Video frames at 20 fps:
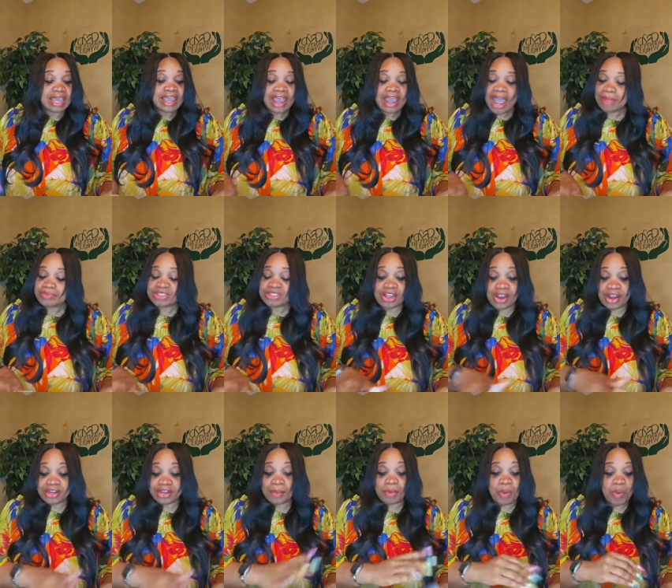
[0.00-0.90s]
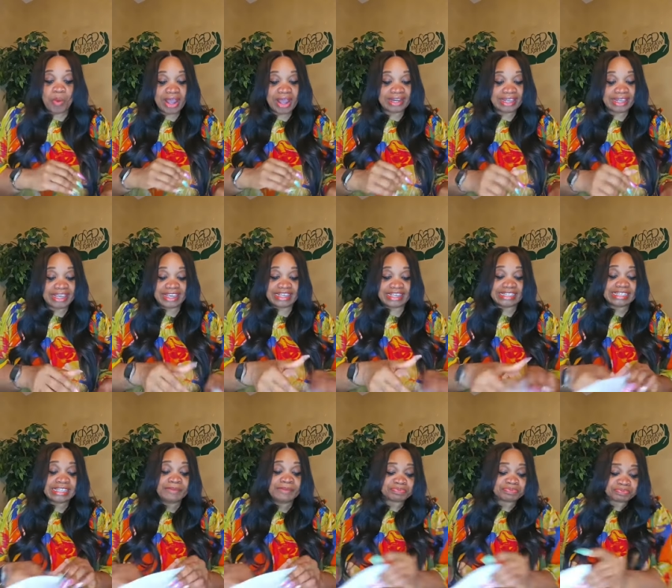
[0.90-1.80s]
I'm sorry. Number one is
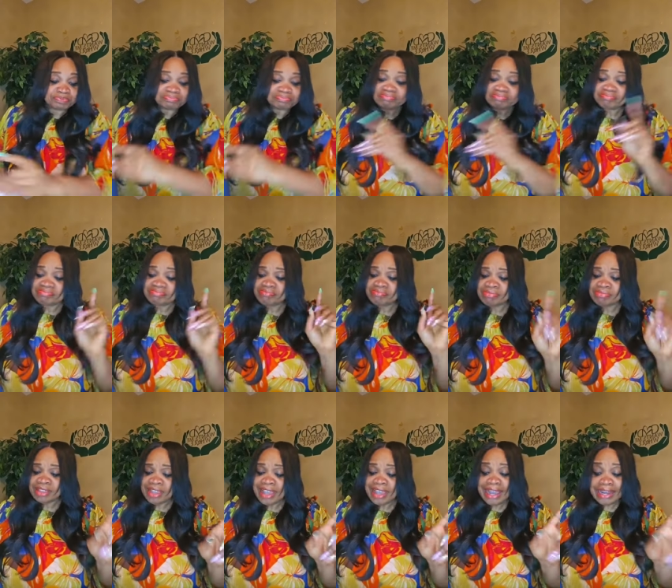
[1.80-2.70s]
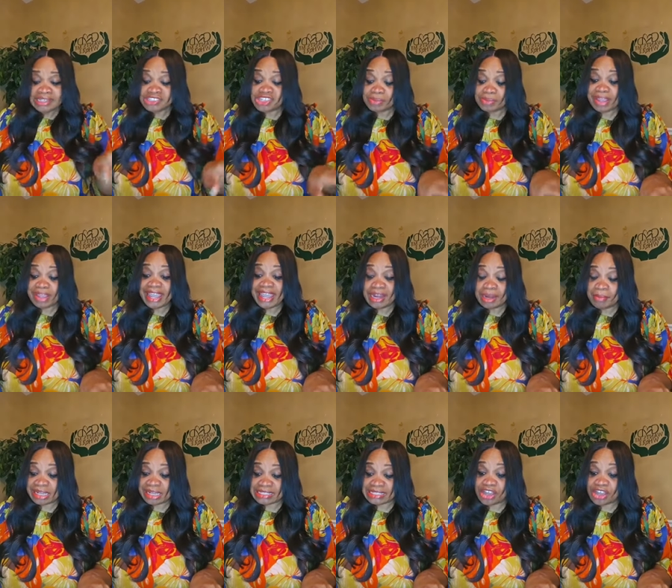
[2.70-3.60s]
I done jumped ahead of
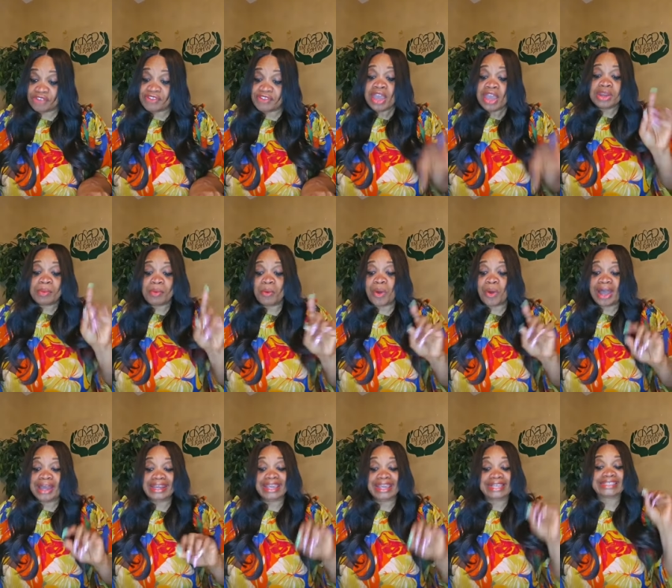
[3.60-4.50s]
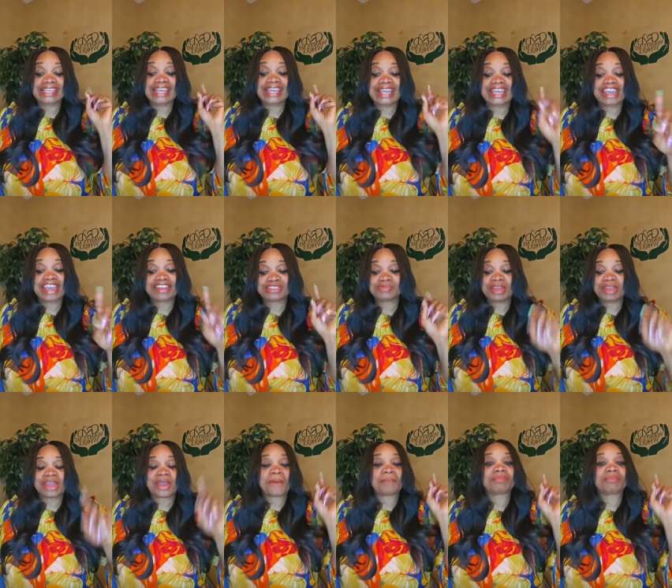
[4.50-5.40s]
myself. Number one is it gives me the
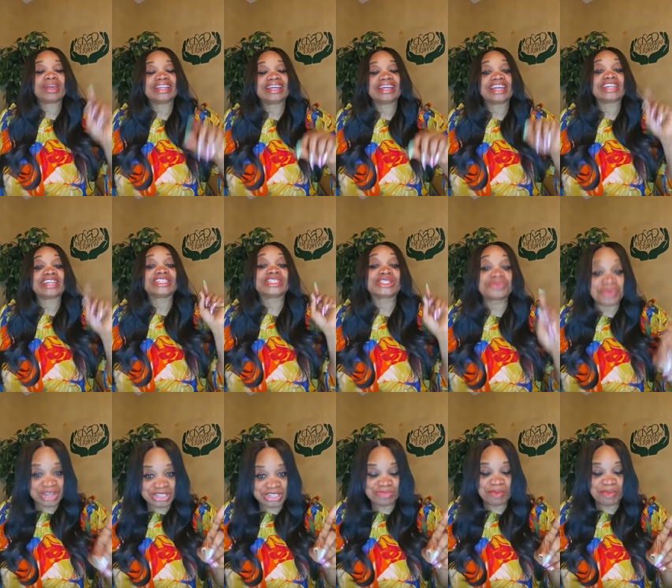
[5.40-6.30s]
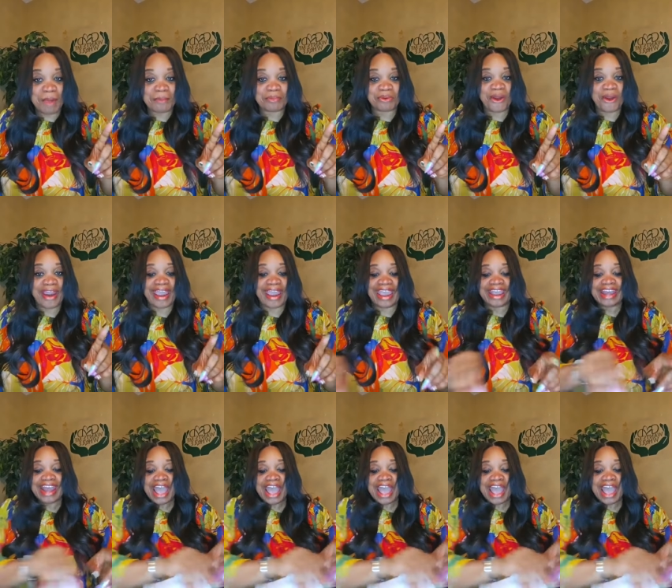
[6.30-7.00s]
ability to switch my brain.